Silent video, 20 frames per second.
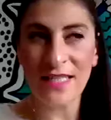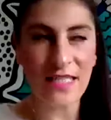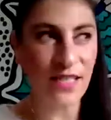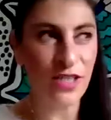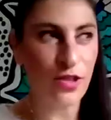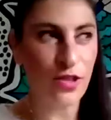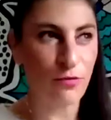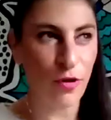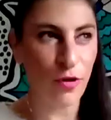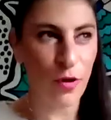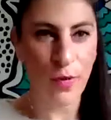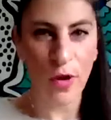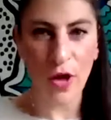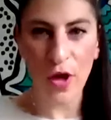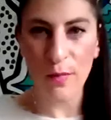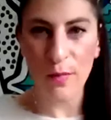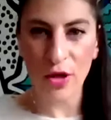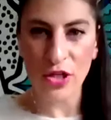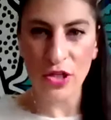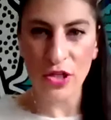teach a robot
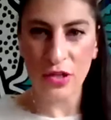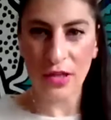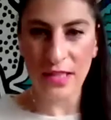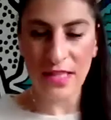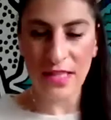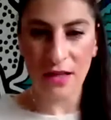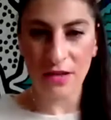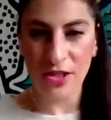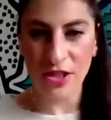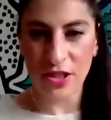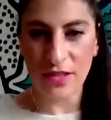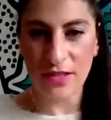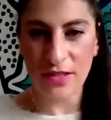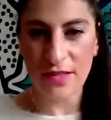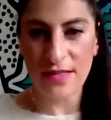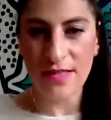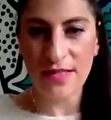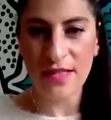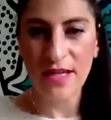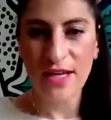emotional
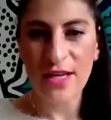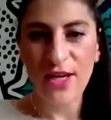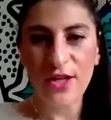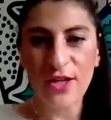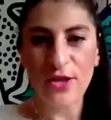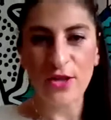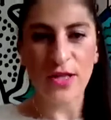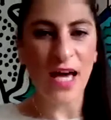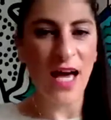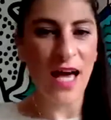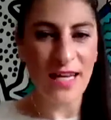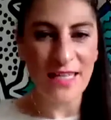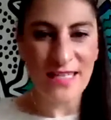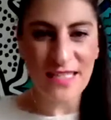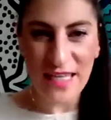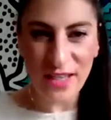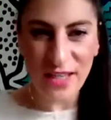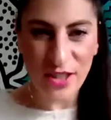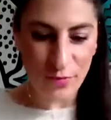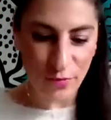intelligence. You can't
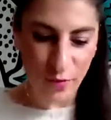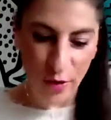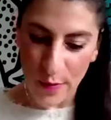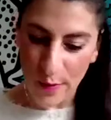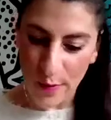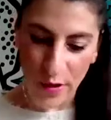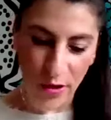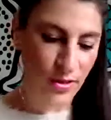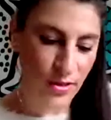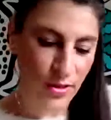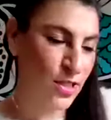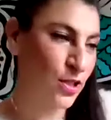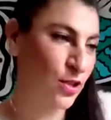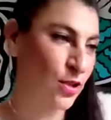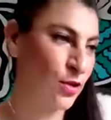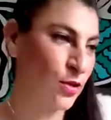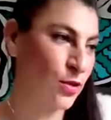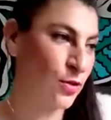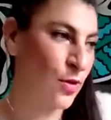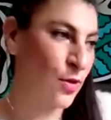teach a robot
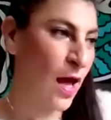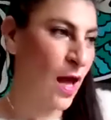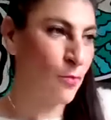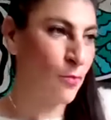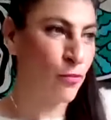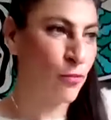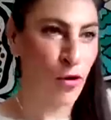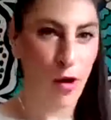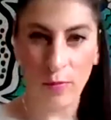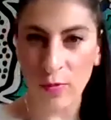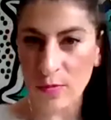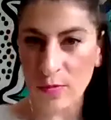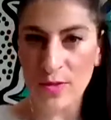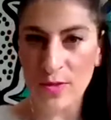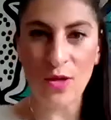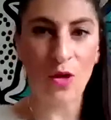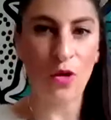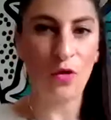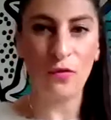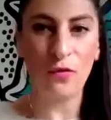to problem
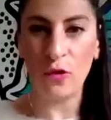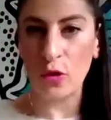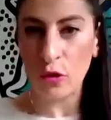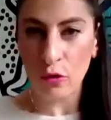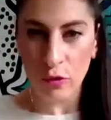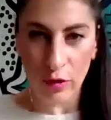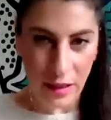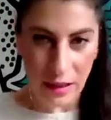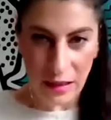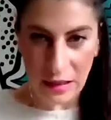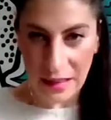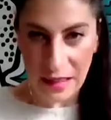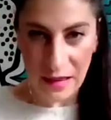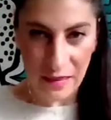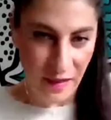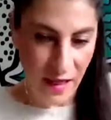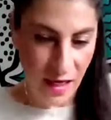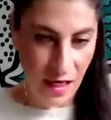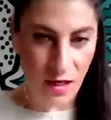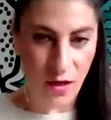solve or critically
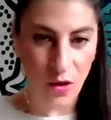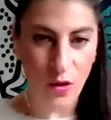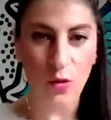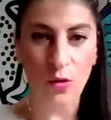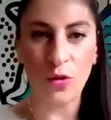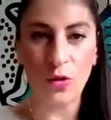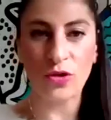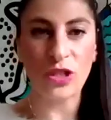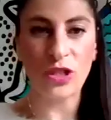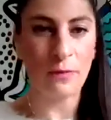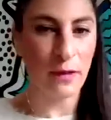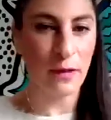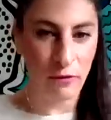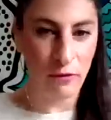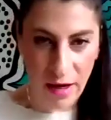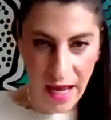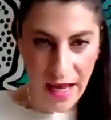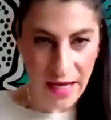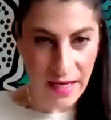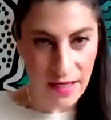think or to be
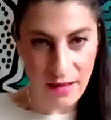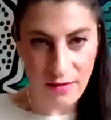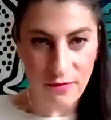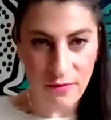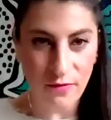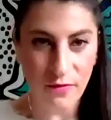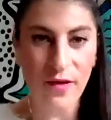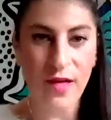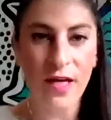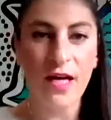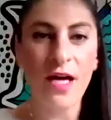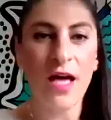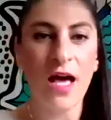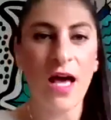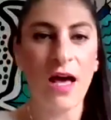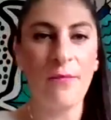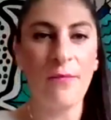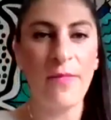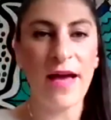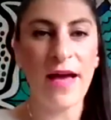creative.
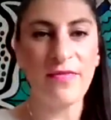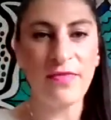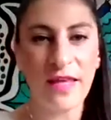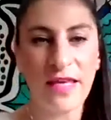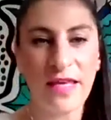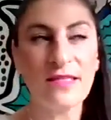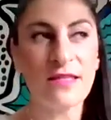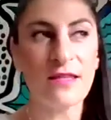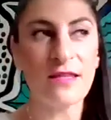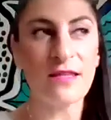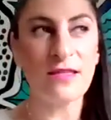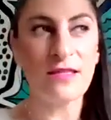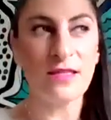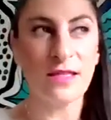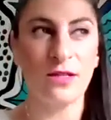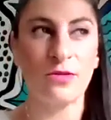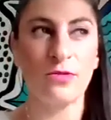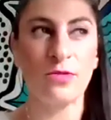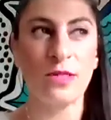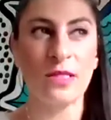And these are the
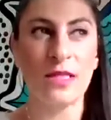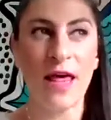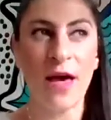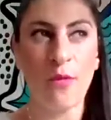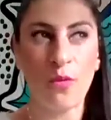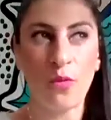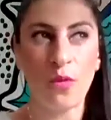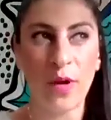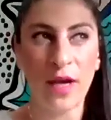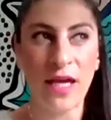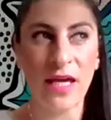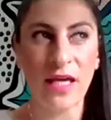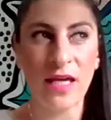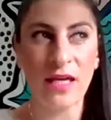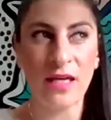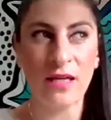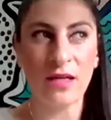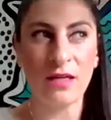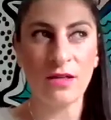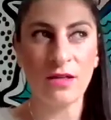skills that
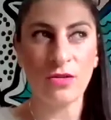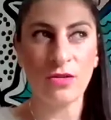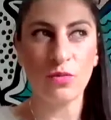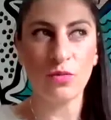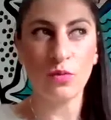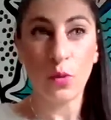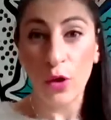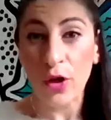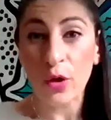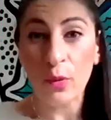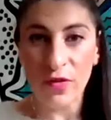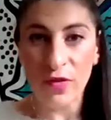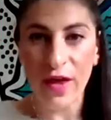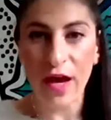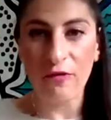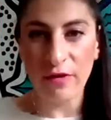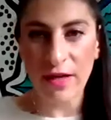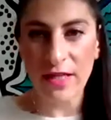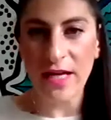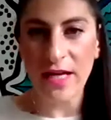we work with
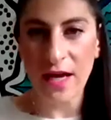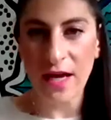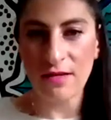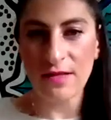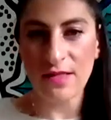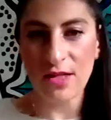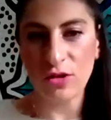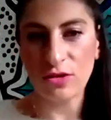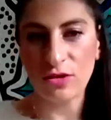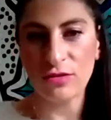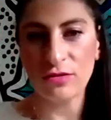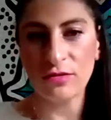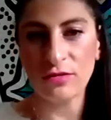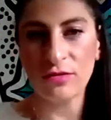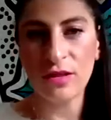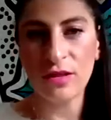our retailers on,